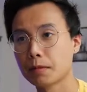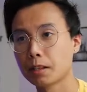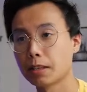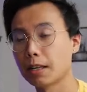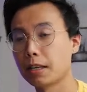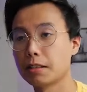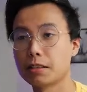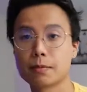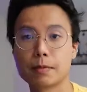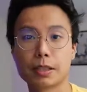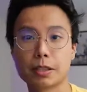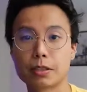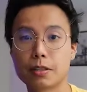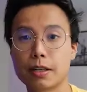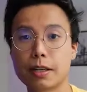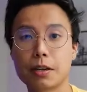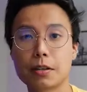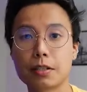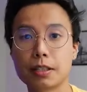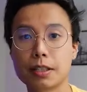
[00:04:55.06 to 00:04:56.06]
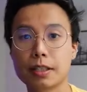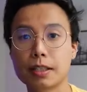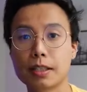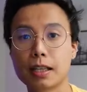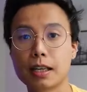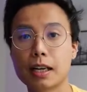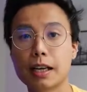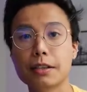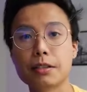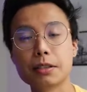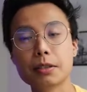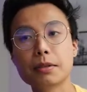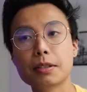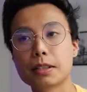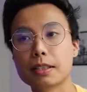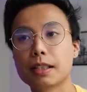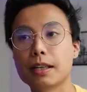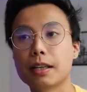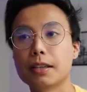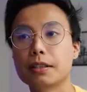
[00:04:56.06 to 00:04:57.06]
gotten some extra energy. I do
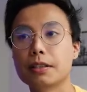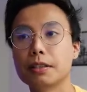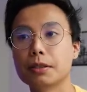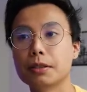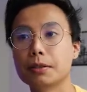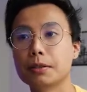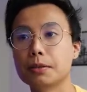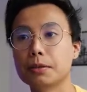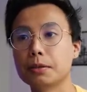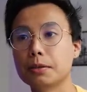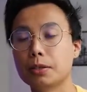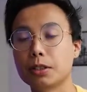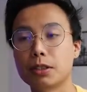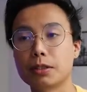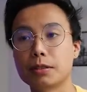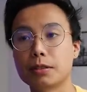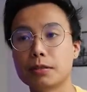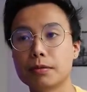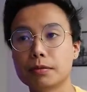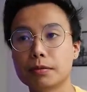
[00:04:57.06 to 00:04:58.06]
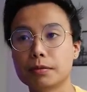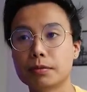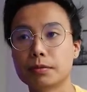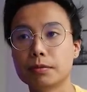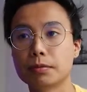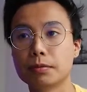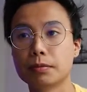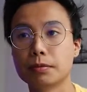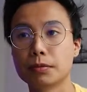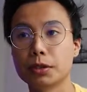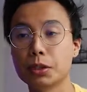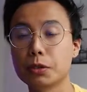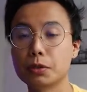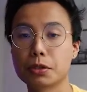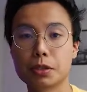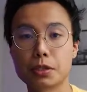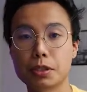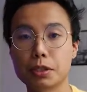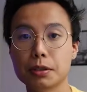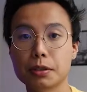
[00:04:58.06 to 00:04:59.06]
decide to use a
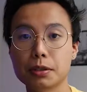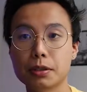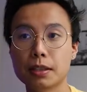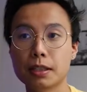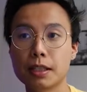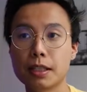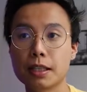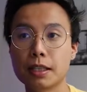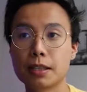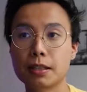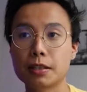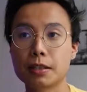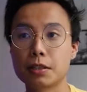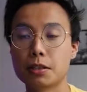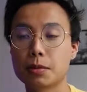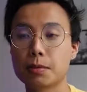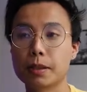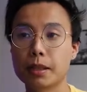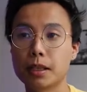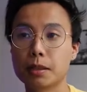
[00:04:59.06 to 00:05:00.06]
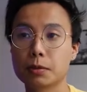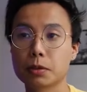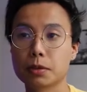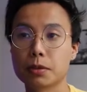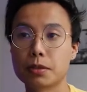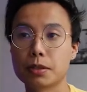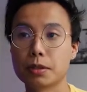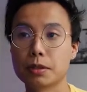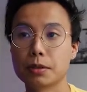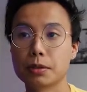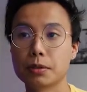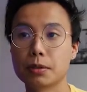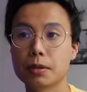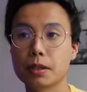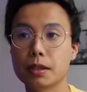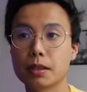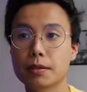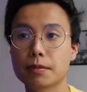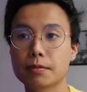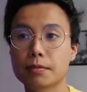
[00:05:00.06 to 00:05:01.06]
shield, to be able to
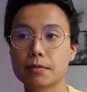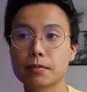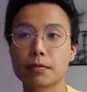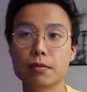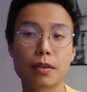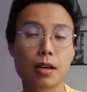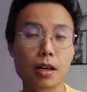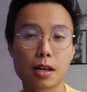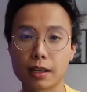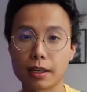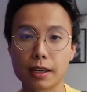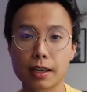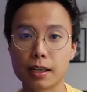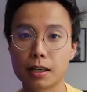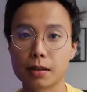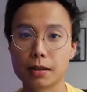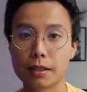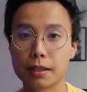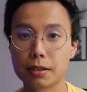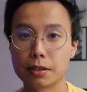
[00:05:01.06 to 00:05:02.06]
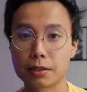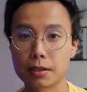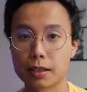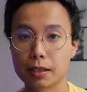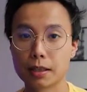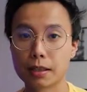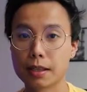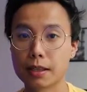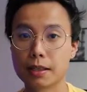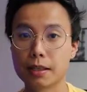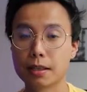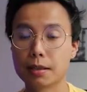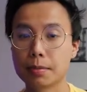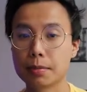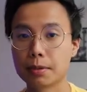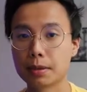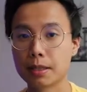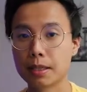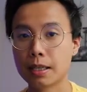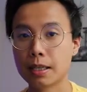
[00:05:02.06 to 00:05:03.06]
knock it out and try to line up
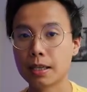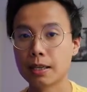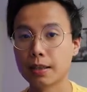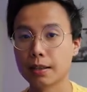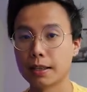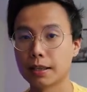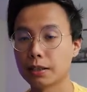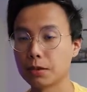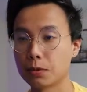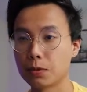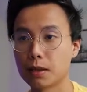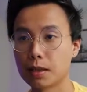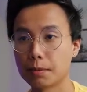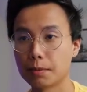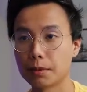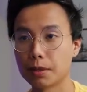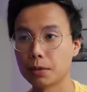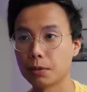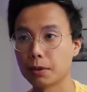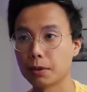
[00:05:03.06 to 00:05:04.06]
that Swampert